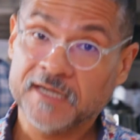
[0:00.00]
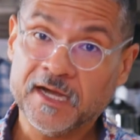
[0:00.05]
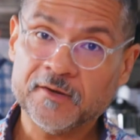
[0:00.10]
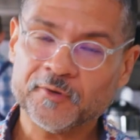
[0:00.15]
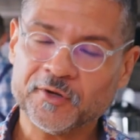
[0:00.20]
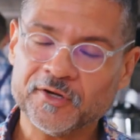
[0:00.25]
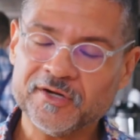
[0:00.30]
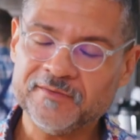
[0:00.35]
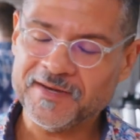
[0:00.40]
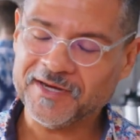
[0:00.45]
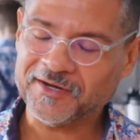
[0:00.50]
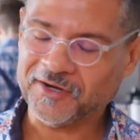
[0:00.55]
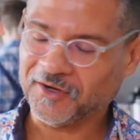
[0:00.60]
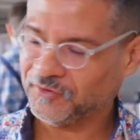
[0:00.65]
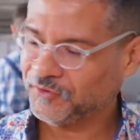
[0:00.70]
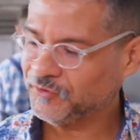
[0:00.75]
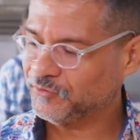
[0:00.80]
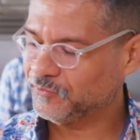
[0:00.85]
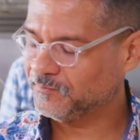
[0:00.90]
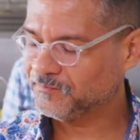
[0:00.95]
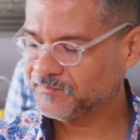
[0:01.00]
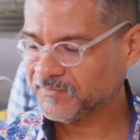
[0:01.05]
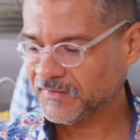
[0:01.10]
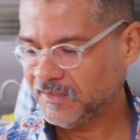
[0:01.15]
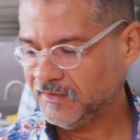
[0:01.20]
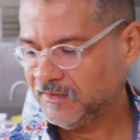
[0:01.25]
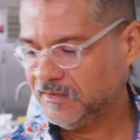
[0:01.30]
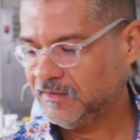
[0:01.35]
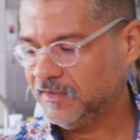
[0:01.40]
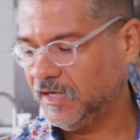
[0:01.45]
Now we're going to make our lube.
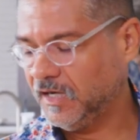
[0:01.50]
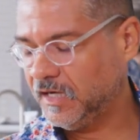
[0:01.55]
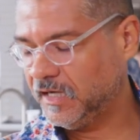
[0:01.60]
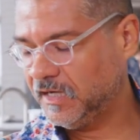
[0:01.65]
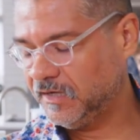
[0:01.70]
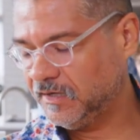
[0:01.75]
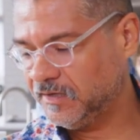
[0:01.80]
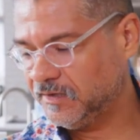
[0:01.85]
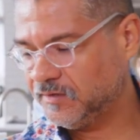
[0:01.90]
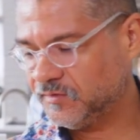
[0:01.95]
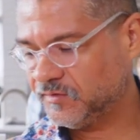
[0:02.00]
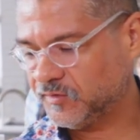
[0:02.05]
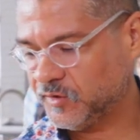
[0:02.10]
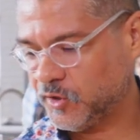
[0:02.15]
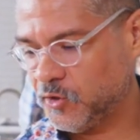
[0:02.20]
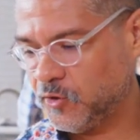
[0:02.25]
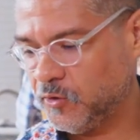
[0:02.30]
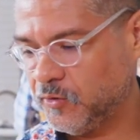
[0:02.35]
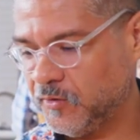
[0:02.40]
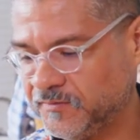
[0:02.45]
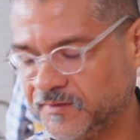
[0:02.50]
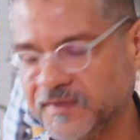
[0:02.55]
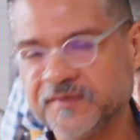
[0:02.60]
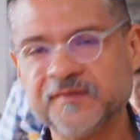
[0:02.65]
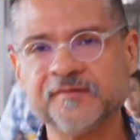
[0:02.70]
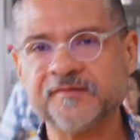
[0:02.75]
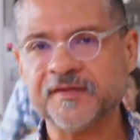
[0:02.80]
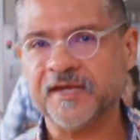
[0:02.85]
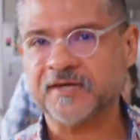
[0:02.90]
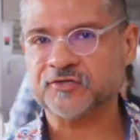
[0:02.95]
So
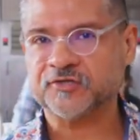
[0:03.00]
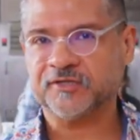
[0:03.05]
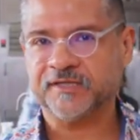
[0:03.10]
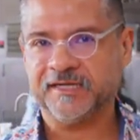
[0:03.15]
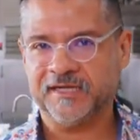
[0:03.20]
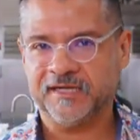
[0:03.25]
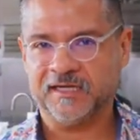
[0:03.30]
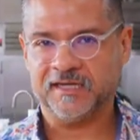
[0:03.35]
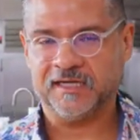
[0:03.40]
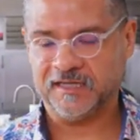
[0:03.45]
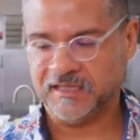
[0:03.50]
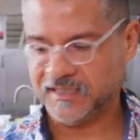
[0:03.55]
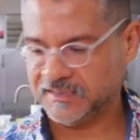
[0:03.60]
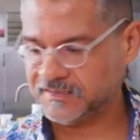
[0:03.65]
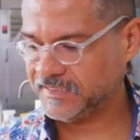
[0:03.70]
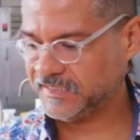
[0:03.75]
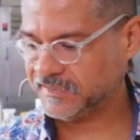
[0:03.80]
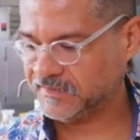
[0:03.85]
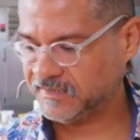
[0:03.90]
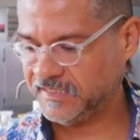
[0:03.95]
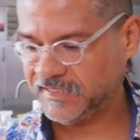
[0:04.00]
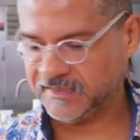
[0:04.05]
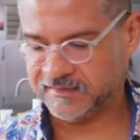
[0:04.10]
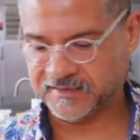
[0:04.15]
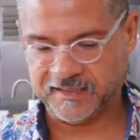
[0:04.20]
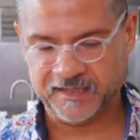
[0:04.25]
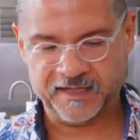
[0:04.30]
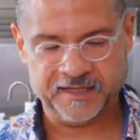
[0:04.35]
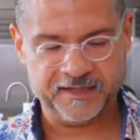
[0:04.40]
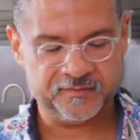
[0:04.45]
this is actually a
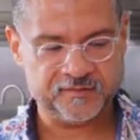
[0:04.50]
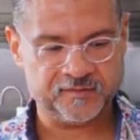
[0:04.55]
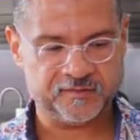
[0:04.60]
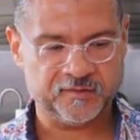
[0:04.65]
technique that I